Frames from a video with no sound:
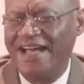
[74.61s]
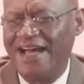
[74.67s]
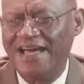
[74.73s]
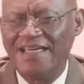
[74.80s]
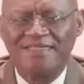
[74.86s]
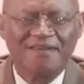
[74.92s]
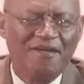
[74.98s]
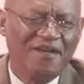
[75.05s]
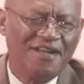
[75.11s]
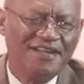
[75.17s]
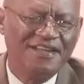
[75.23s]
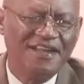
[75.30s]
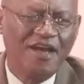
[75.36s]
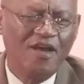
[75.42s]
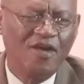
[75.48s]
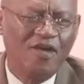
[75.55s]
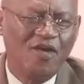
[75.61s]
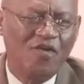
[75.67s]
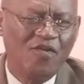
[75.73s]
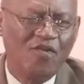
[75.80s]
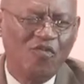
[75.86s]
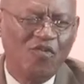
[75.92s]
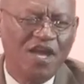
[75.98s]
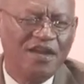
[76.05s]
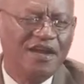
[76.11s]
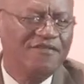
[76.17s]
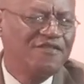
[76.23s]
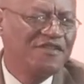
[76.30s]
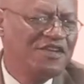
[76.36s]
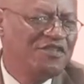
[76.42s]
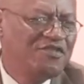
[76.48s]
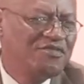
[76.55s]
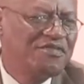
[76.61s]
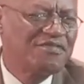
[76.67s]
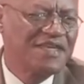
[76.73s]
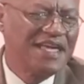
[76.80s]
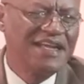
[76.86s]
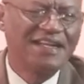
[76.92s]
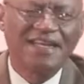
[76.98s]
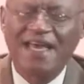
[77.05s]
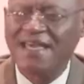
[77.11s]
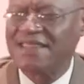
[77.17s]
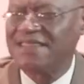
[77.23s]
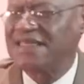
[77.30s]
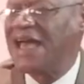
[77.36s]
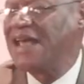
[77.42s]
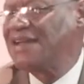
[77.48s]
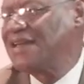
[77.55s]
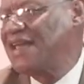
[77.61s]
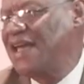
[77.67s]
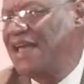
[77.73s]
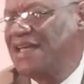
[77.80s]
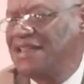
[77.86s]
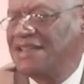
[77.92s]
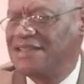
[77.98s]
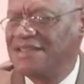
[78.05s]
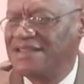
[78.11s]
I thought, whenever you think like that again,